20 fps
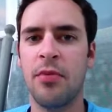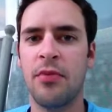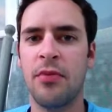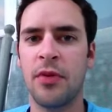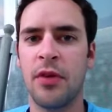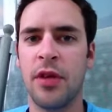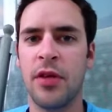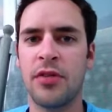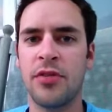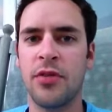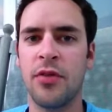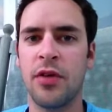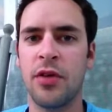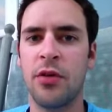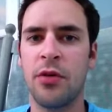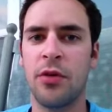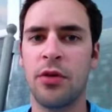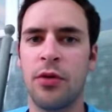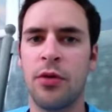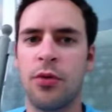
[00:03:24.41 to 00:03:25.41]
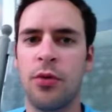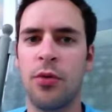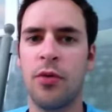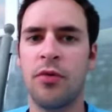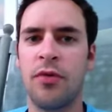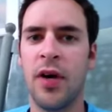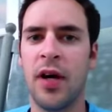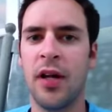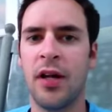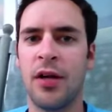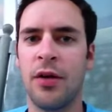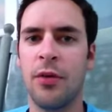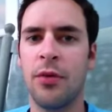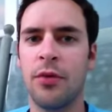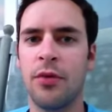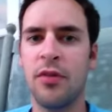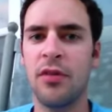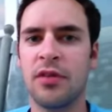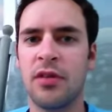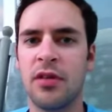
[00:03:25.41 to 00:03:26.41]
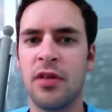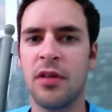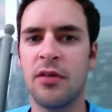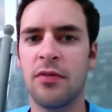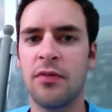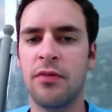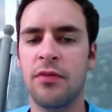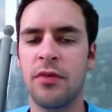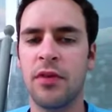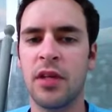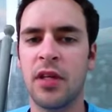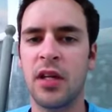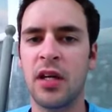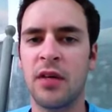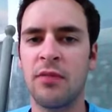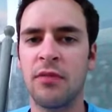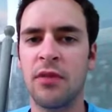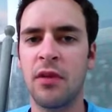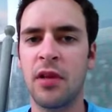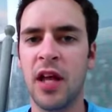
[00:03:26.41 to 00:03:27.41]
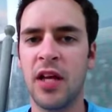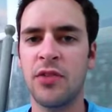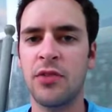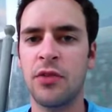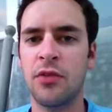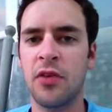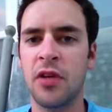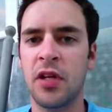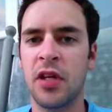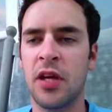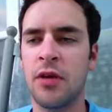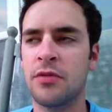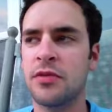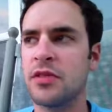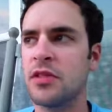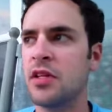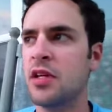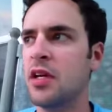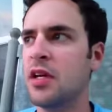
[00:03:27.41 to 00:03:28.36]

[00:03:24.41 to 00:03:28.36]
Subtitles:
for those of you who follow the last few videos,